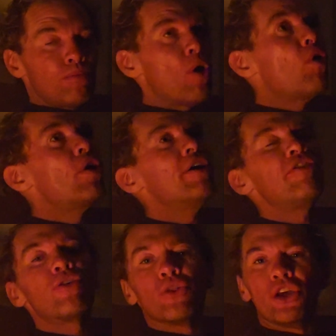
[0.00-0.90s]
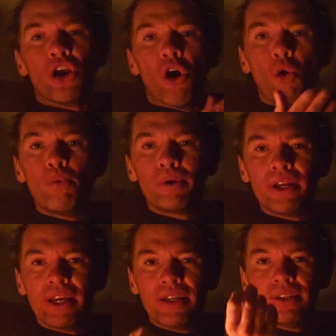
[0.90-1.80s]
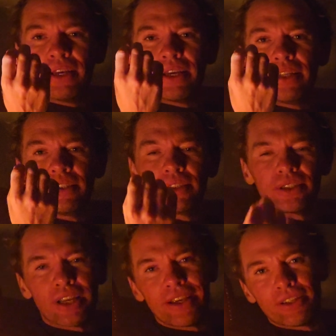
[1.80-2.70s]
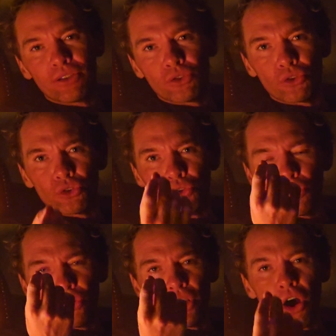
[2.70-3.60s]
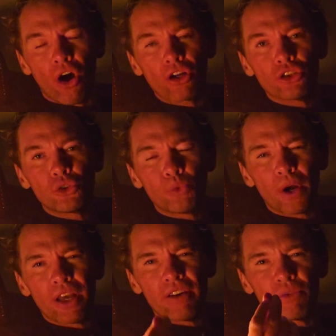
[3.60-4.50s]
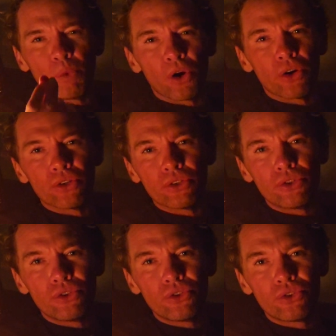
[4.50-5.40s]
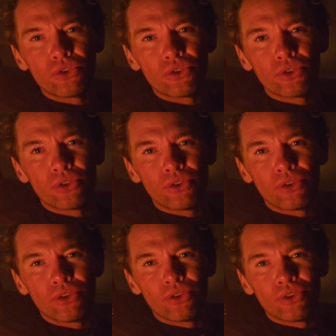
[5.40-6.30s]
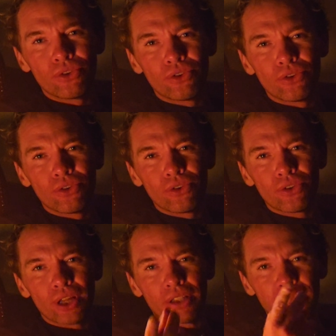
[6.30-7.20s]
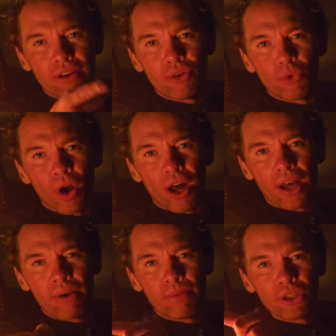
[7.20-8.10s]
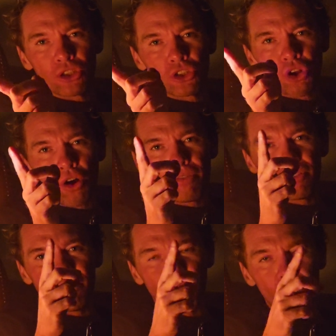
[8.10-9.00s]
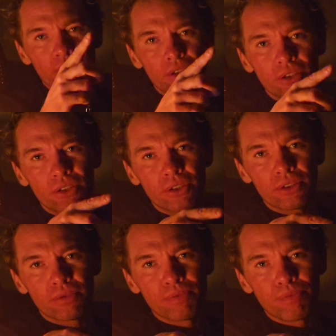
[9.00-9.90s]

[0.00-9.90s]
Boy, for the opening, he sings to the archway of words. that give a rhyme a soft voice.